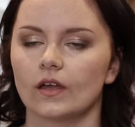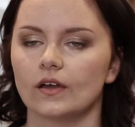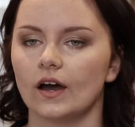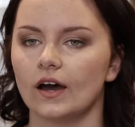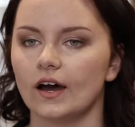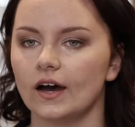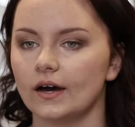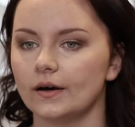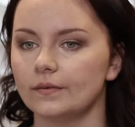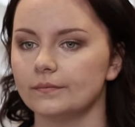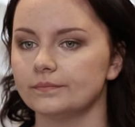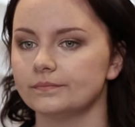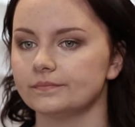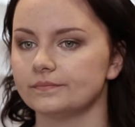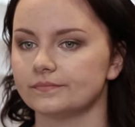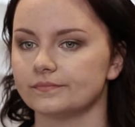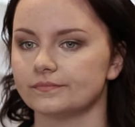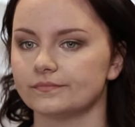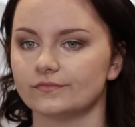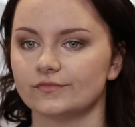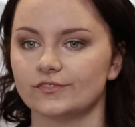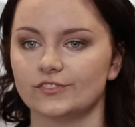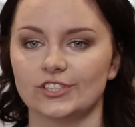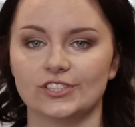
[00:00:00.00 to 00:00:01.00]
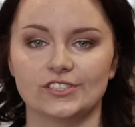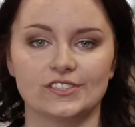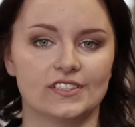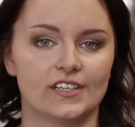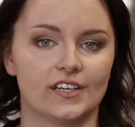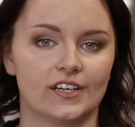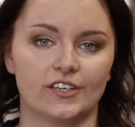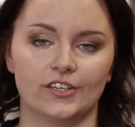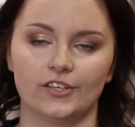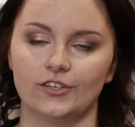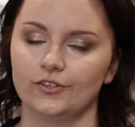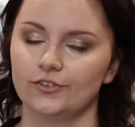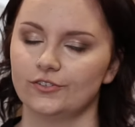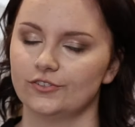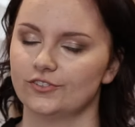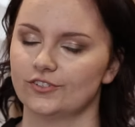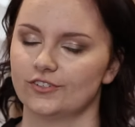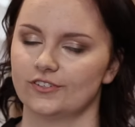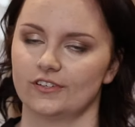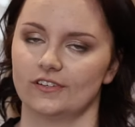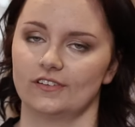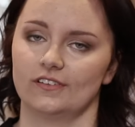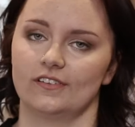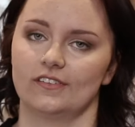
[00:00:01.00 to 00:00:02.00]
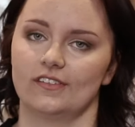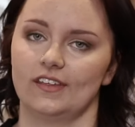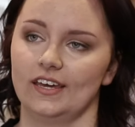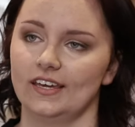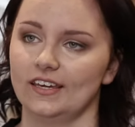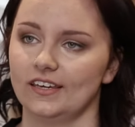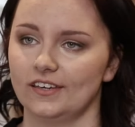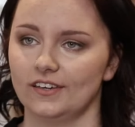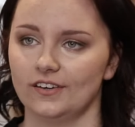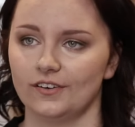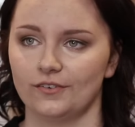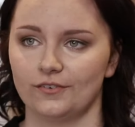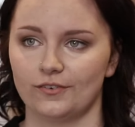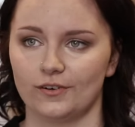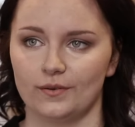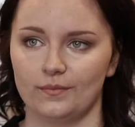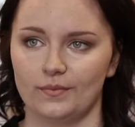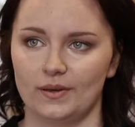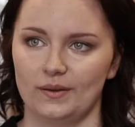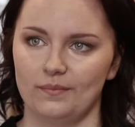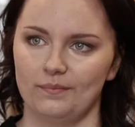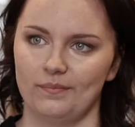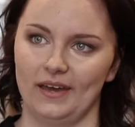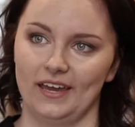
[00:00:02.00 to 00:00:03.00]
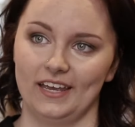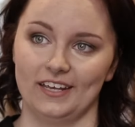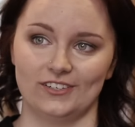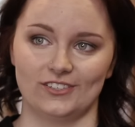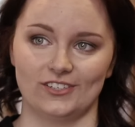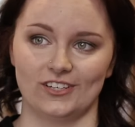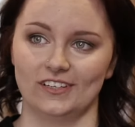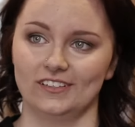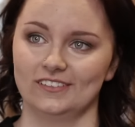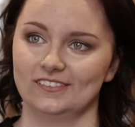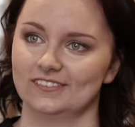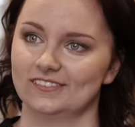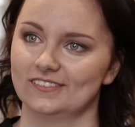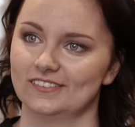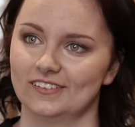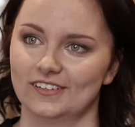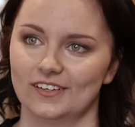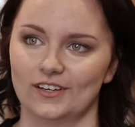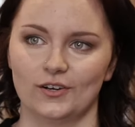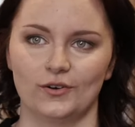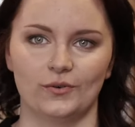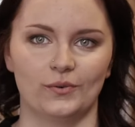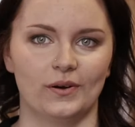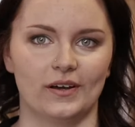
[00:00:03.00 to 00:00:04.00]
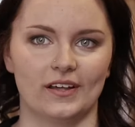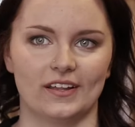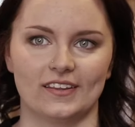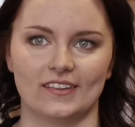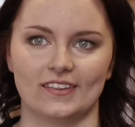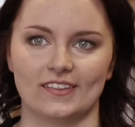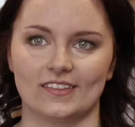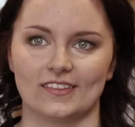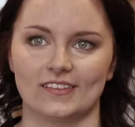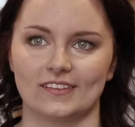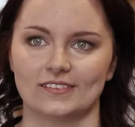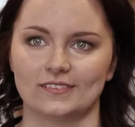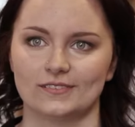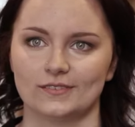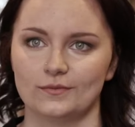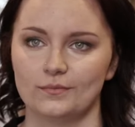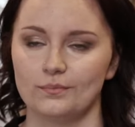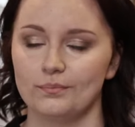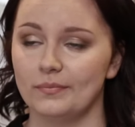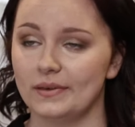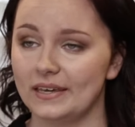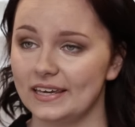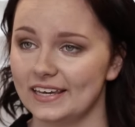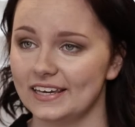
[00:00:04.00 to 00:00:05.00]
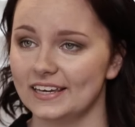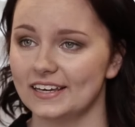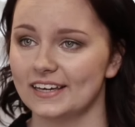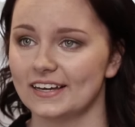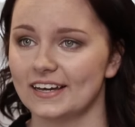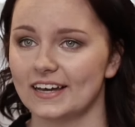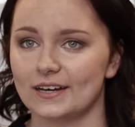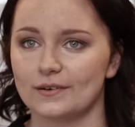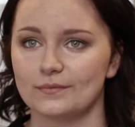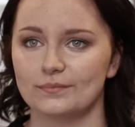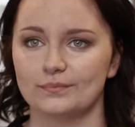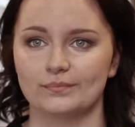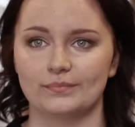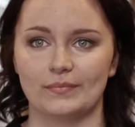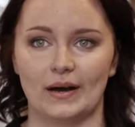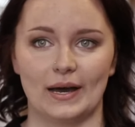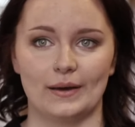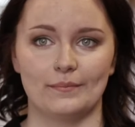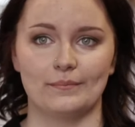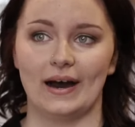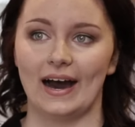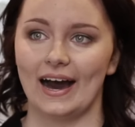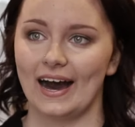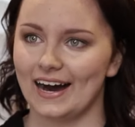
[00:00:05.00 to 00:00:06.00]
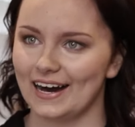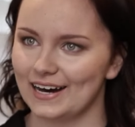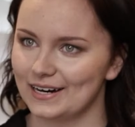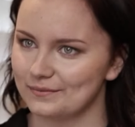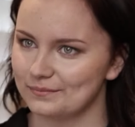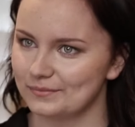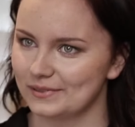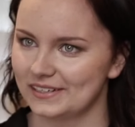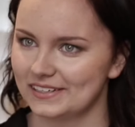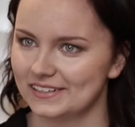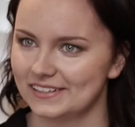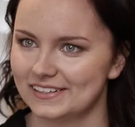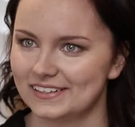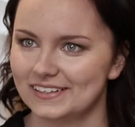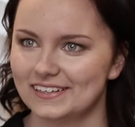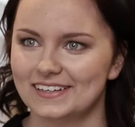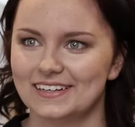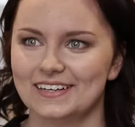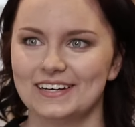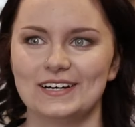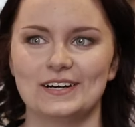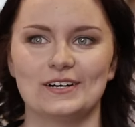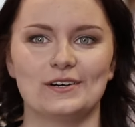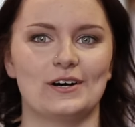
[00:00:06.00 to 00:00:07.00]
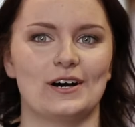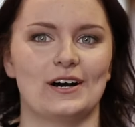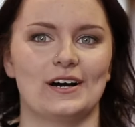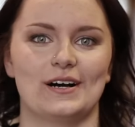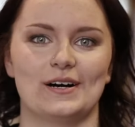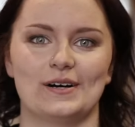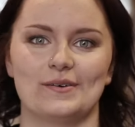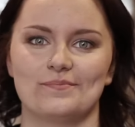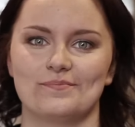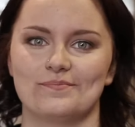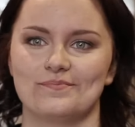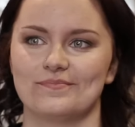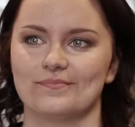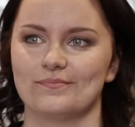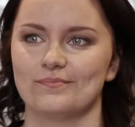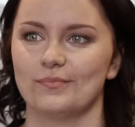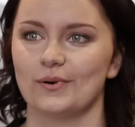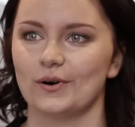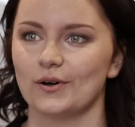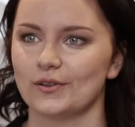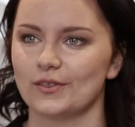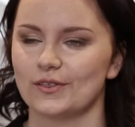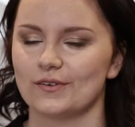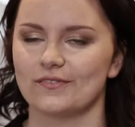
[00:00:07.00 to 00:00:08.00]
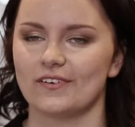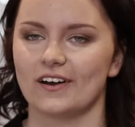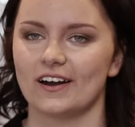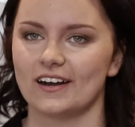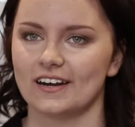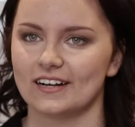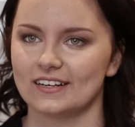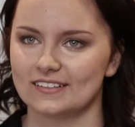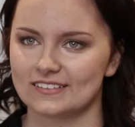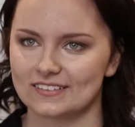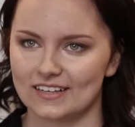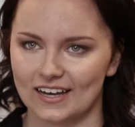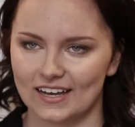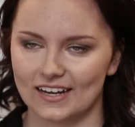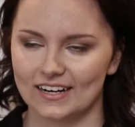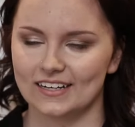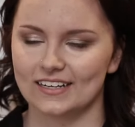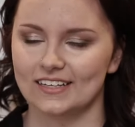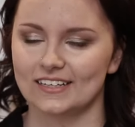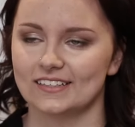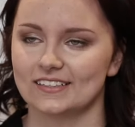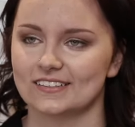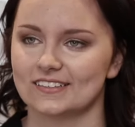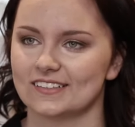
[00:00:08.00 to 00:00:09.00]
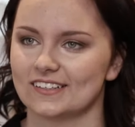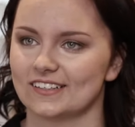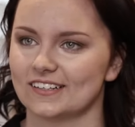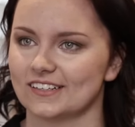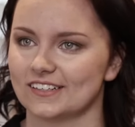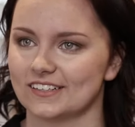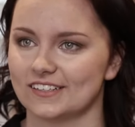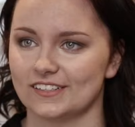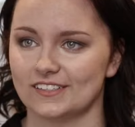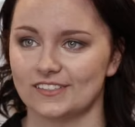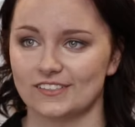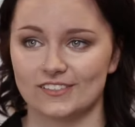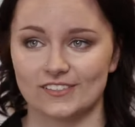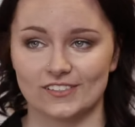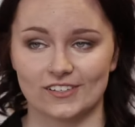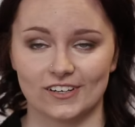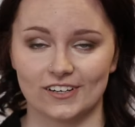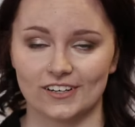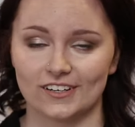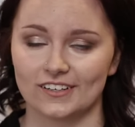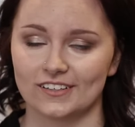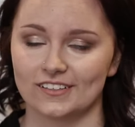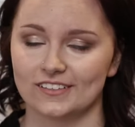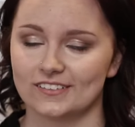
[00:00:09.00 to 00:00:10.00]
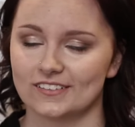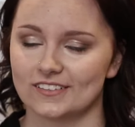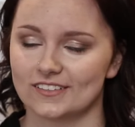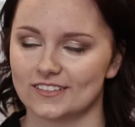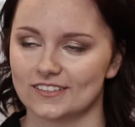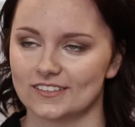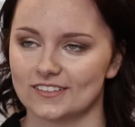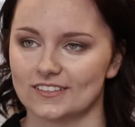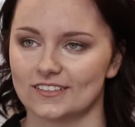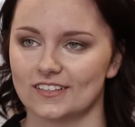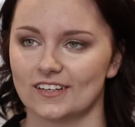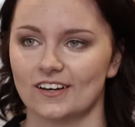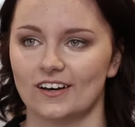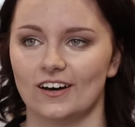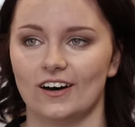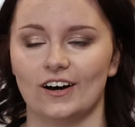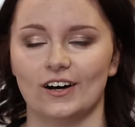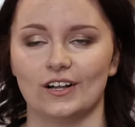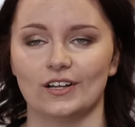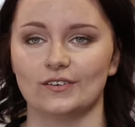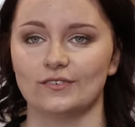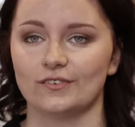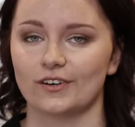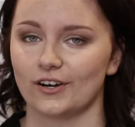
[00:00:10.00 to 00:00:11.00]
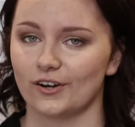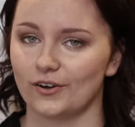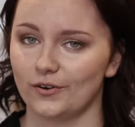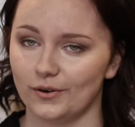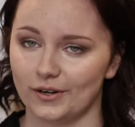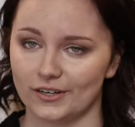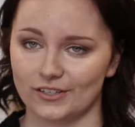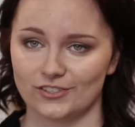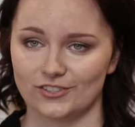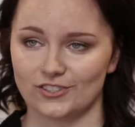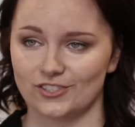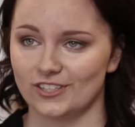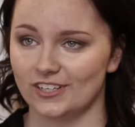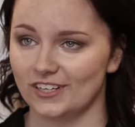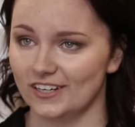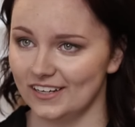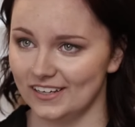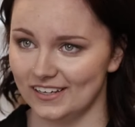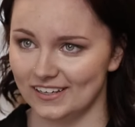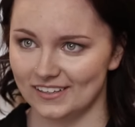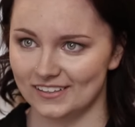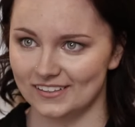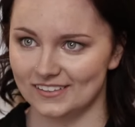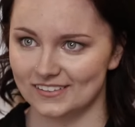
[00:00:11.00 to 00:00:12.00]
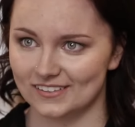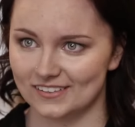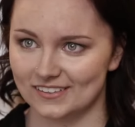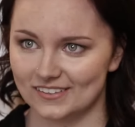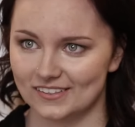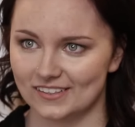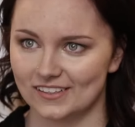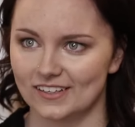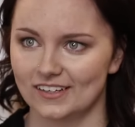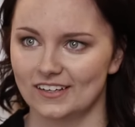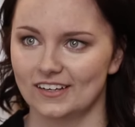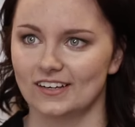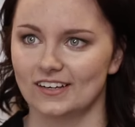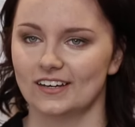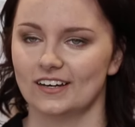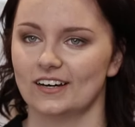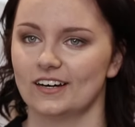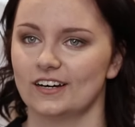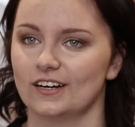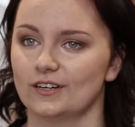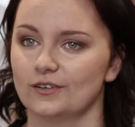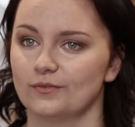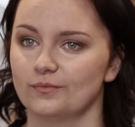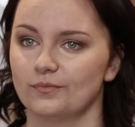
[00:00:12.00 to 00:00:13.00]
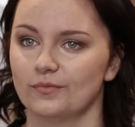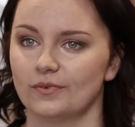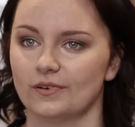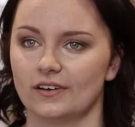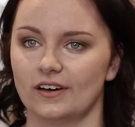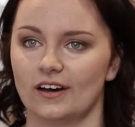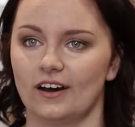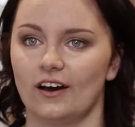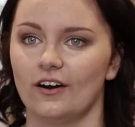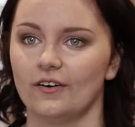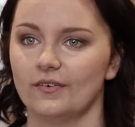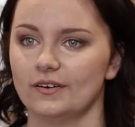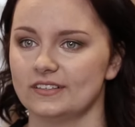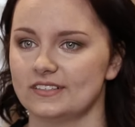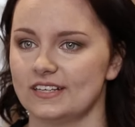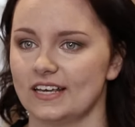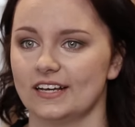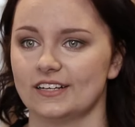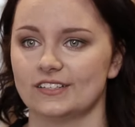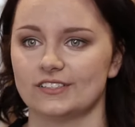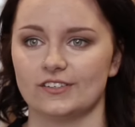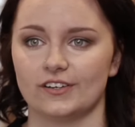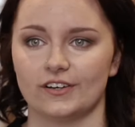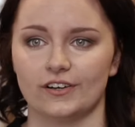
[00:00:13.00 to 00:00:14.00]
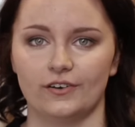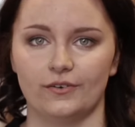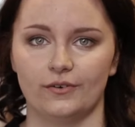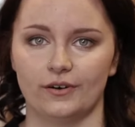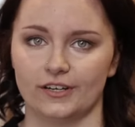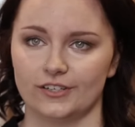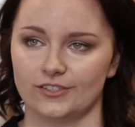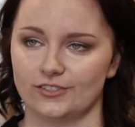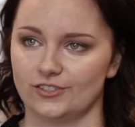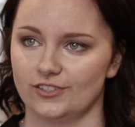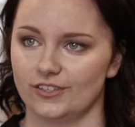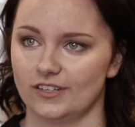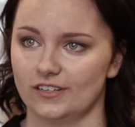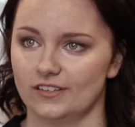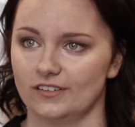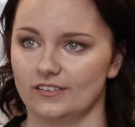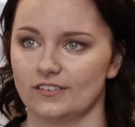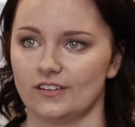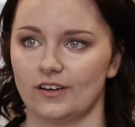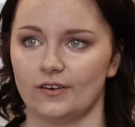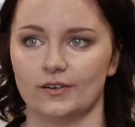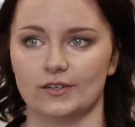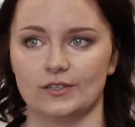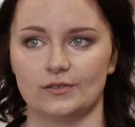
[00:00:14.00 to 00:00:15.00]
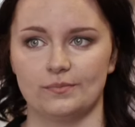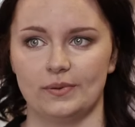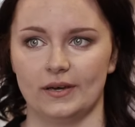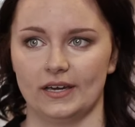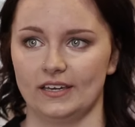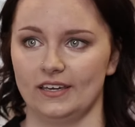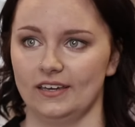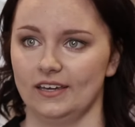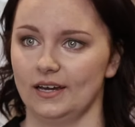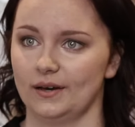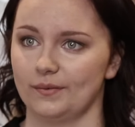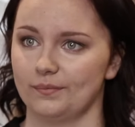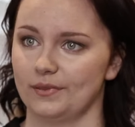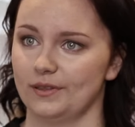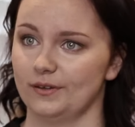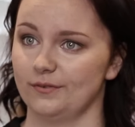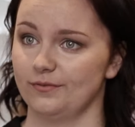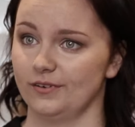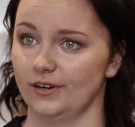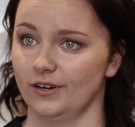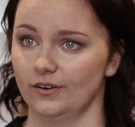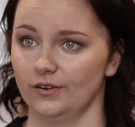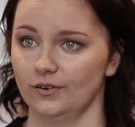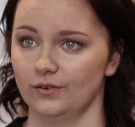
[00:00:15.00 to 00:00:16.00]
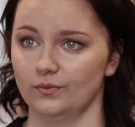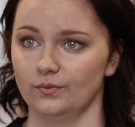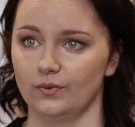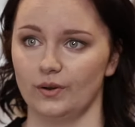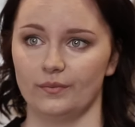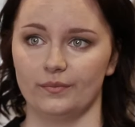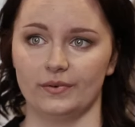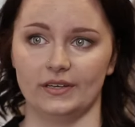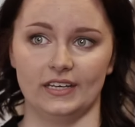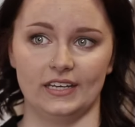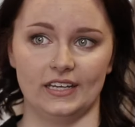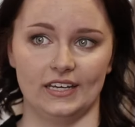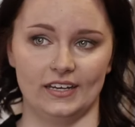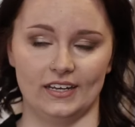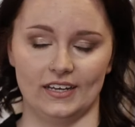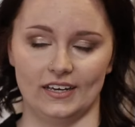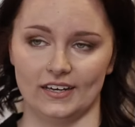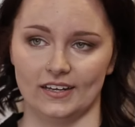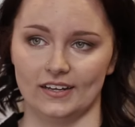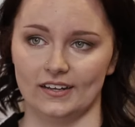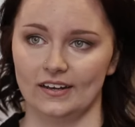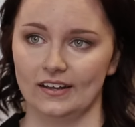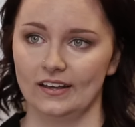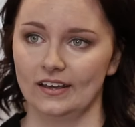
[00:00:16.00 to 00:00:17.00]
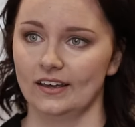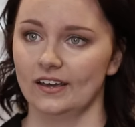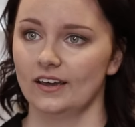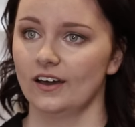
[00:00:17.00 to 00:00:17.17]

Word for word: Um, just a huge thank you for being patient with me, my mom, um, both of our anxieties, our concerns, all of our questionings, um, always answering questions, always picking up the phone when we need it,